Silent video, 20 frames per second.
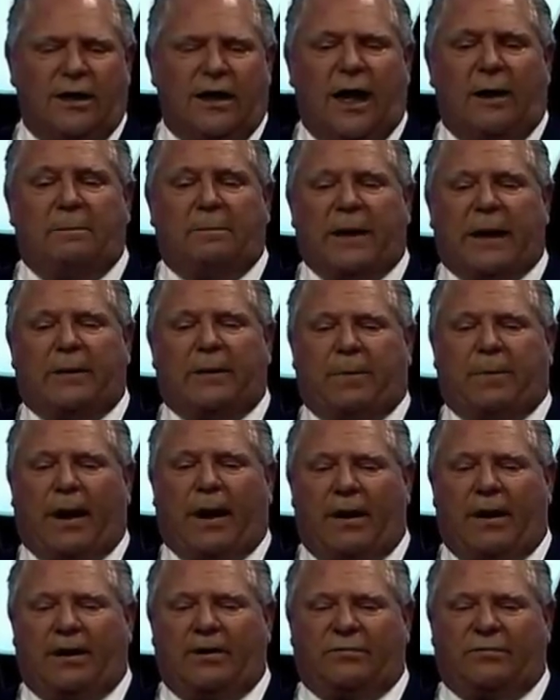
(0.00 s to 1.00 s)
A big
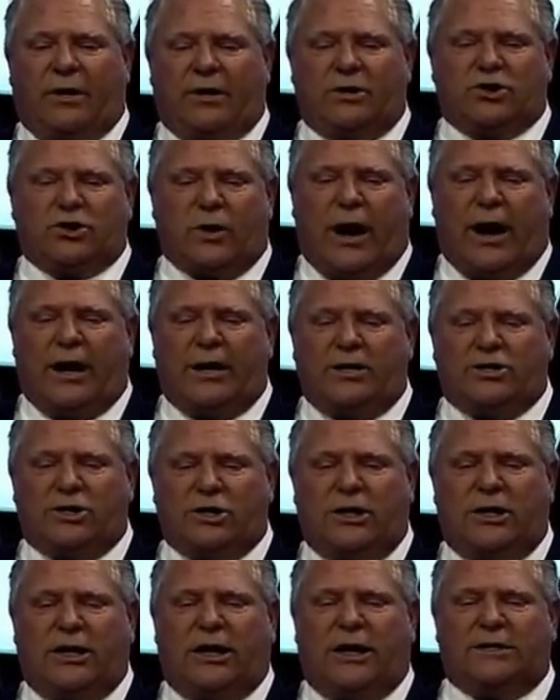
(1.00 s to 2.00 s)
part of our
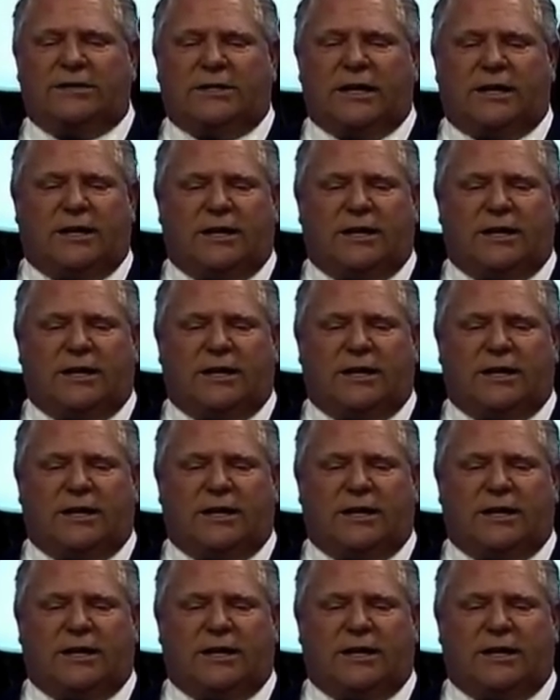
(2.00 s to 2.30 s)
strategy is to